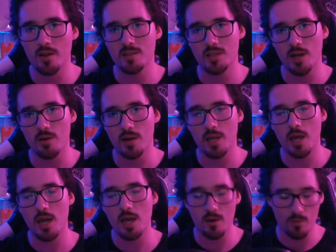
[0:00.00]
Sarah
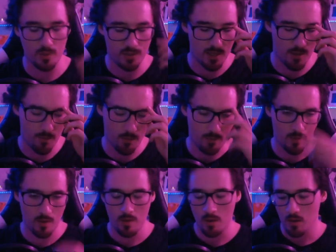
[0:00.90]
Kane was I
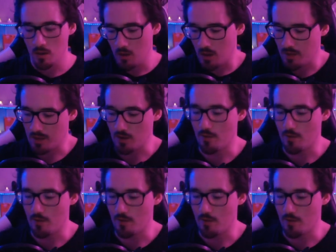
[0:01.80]
think